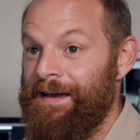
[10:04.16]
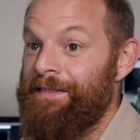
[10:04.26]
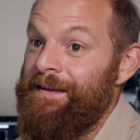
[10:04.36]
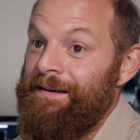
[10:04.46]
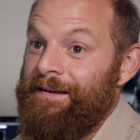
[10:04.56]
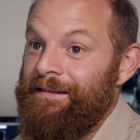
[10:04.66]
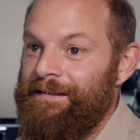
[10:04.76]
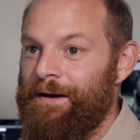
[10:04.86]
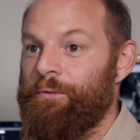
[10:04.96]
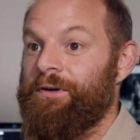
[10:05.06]
And then you can
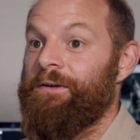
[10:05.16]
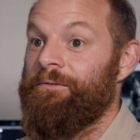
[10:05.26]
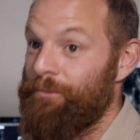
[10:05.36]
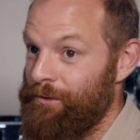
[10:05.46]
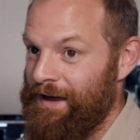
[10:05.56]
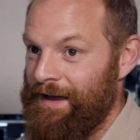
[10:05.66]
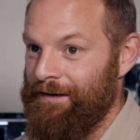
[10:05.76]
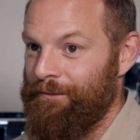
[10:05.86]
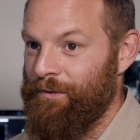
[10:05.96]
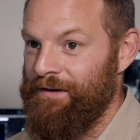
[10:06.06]
start working in 4K,
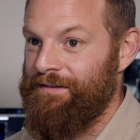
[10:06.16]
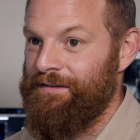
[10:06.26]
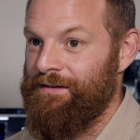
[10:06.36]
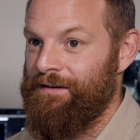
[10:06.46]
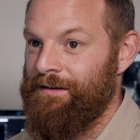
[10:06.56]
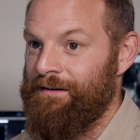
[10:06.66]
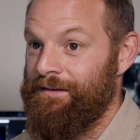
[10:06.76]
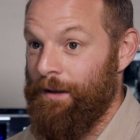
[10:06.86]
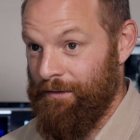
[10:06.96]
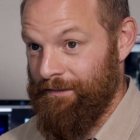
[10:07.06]
which
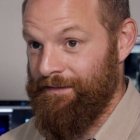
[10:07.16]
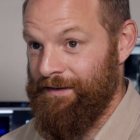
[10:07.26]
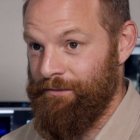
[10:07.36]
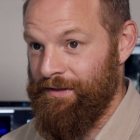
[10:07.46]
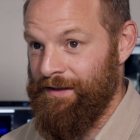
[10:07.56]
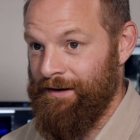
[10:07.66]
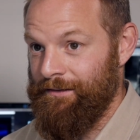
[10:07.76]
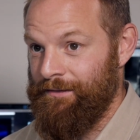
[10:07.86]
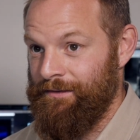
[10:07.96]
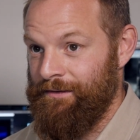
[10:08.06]
doubles everything,
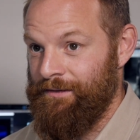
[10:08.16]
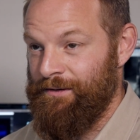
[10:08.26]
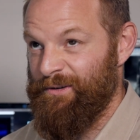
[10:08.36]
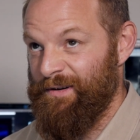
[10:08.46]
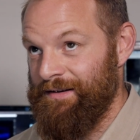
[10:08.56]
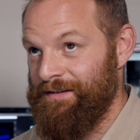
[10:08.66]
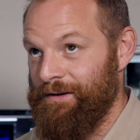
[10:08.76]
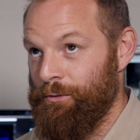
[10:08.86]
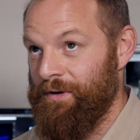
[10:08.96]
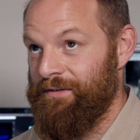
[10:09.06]
or
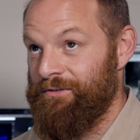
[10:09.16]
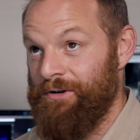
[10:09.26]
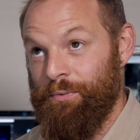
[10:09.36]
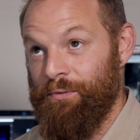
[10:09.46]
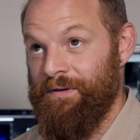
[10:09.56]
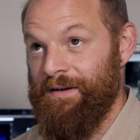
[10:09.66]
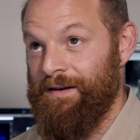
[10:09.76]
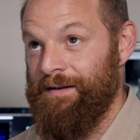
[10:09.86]
actually almost triples it.